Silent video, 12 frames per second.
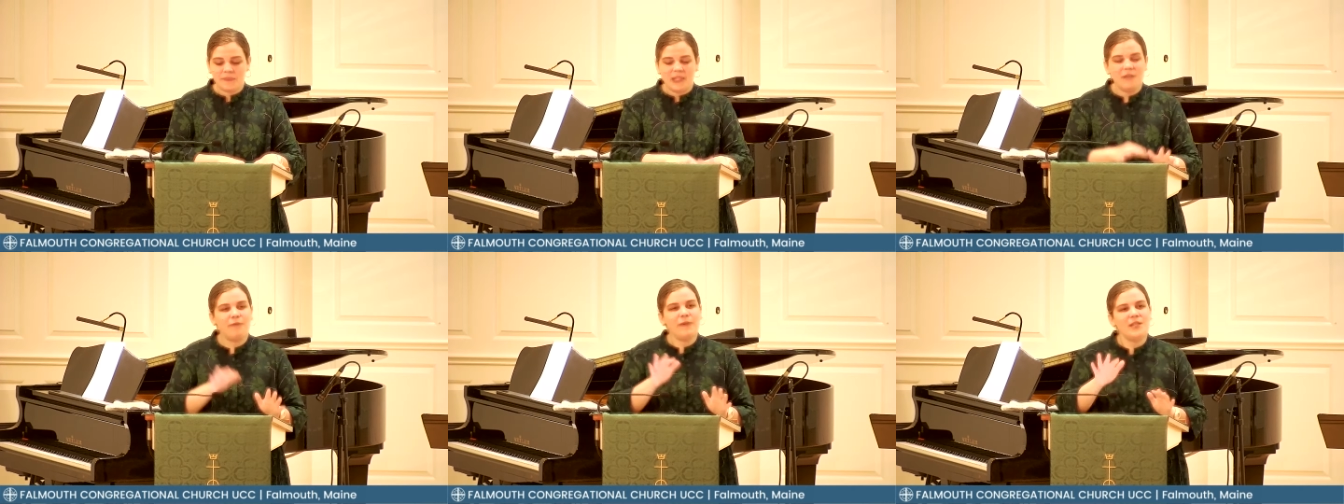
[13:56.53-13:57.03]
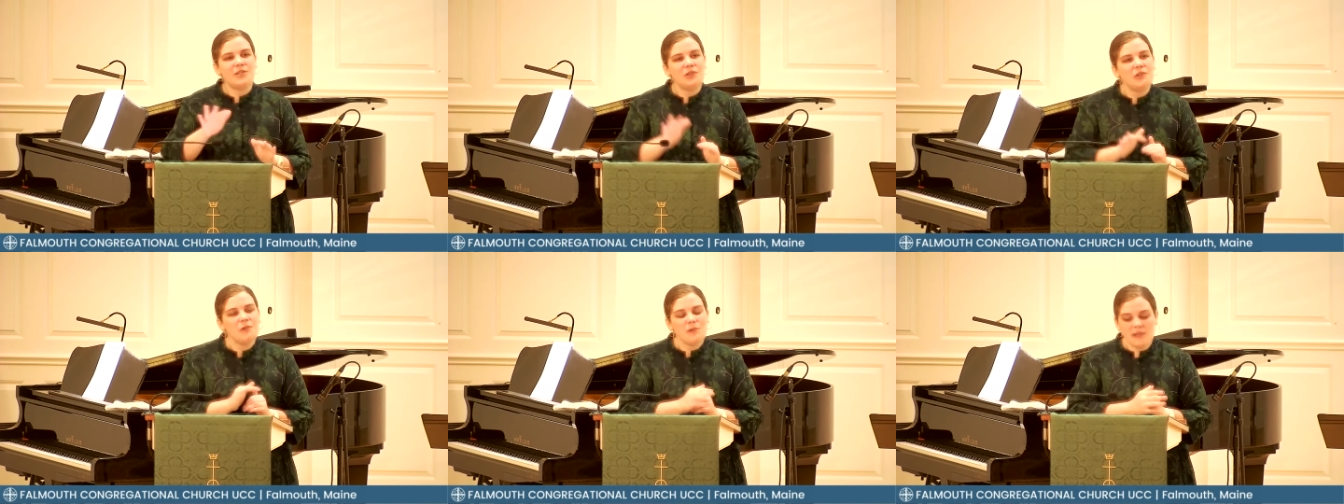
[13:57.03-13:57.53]
if we
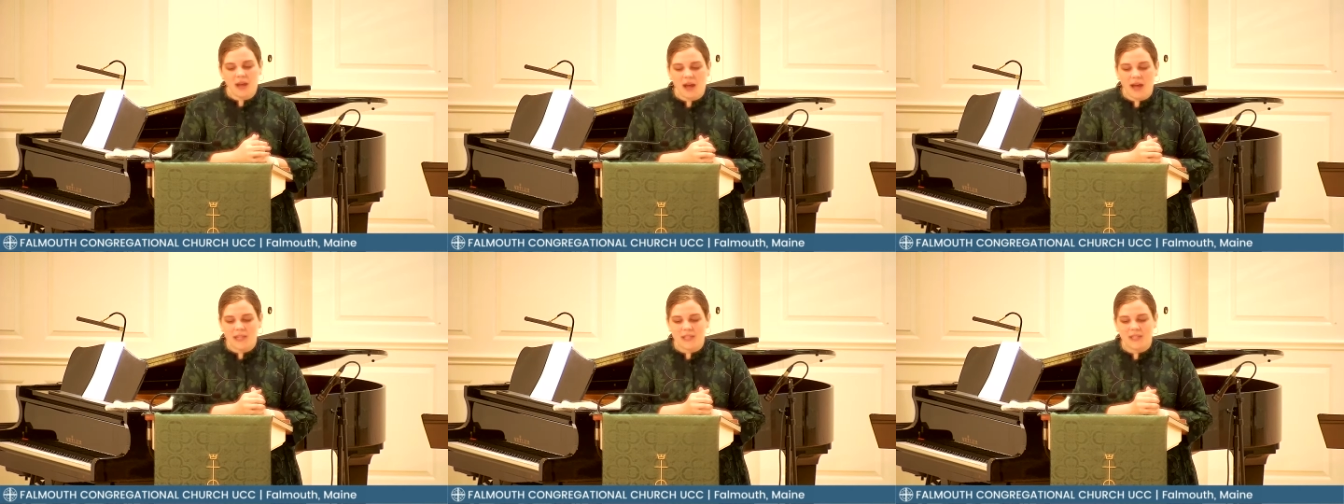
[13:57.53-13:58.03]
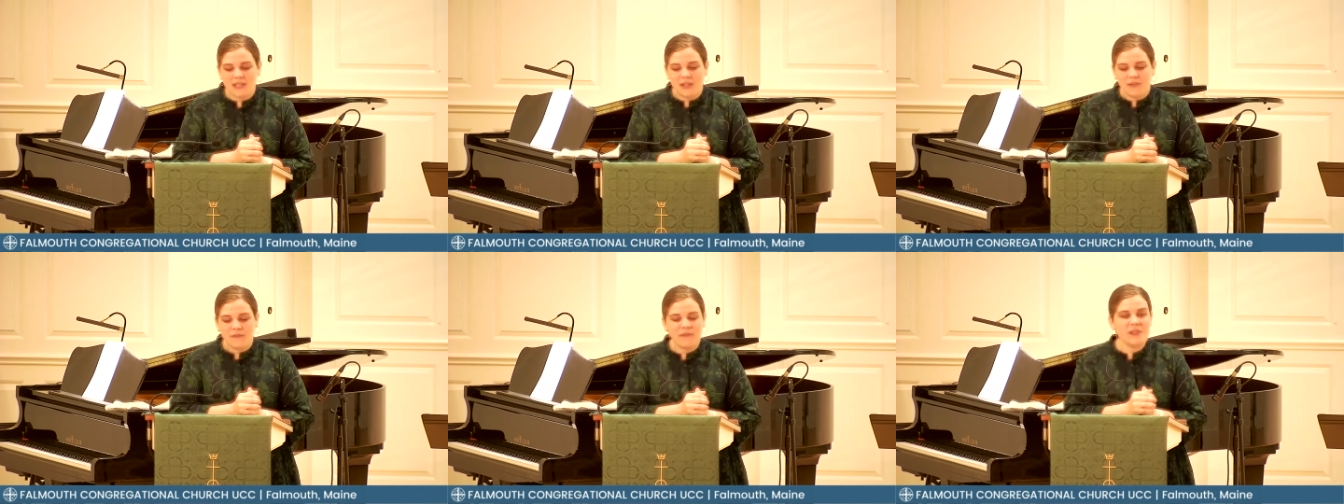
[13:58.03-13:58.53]
do not
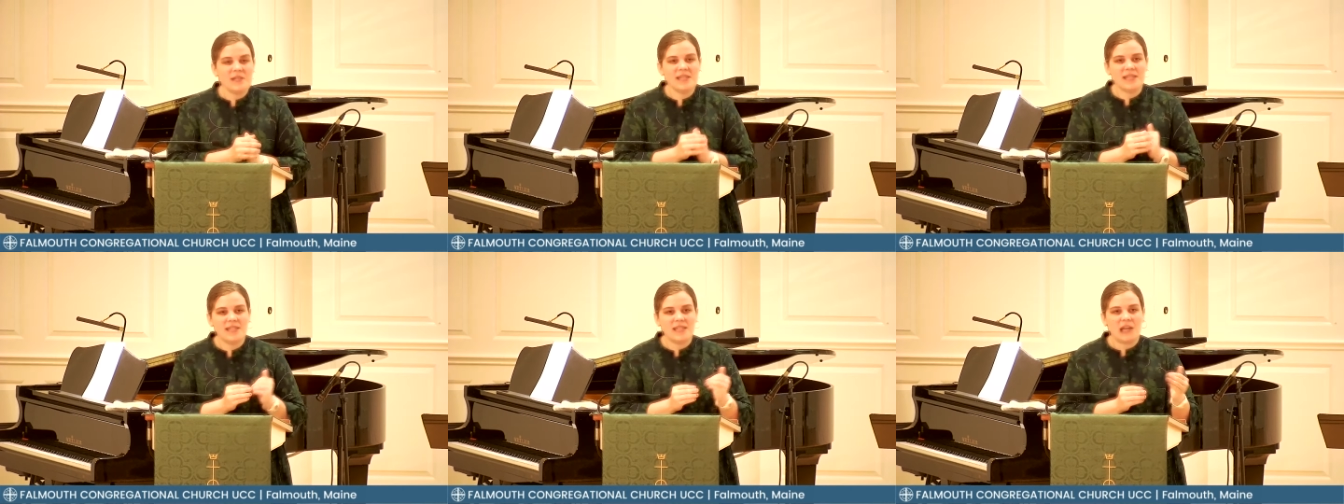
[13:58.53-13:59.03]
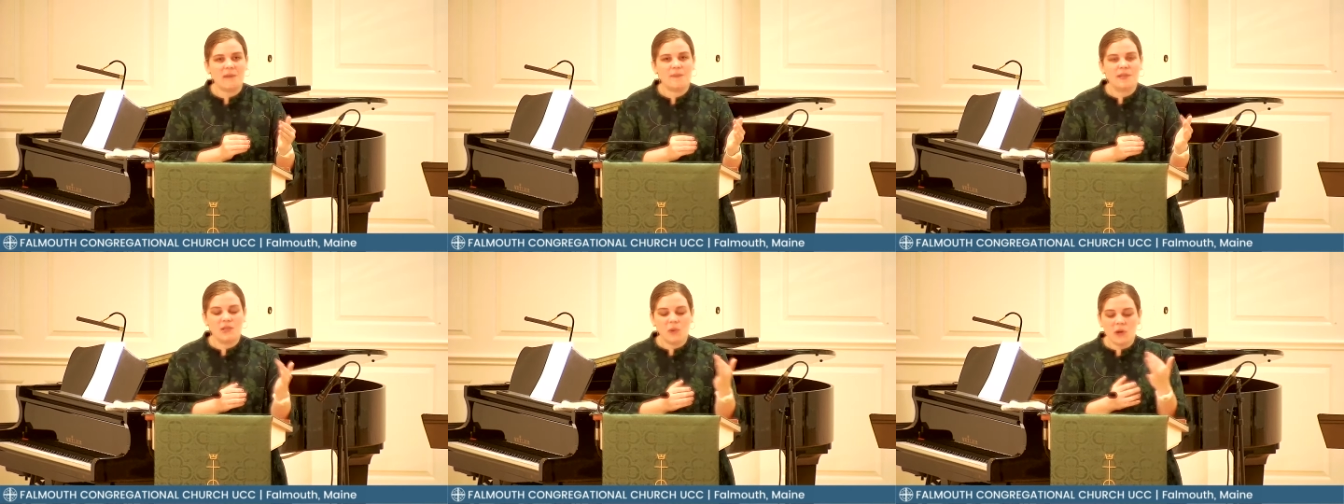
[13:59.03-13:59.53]
first
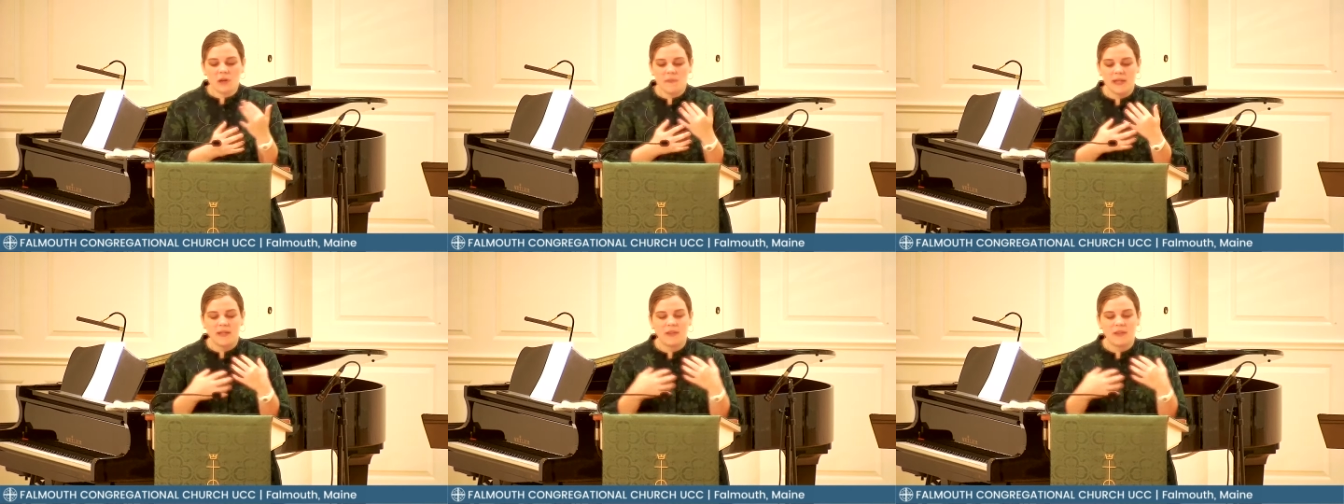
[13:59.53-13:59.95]
absorb it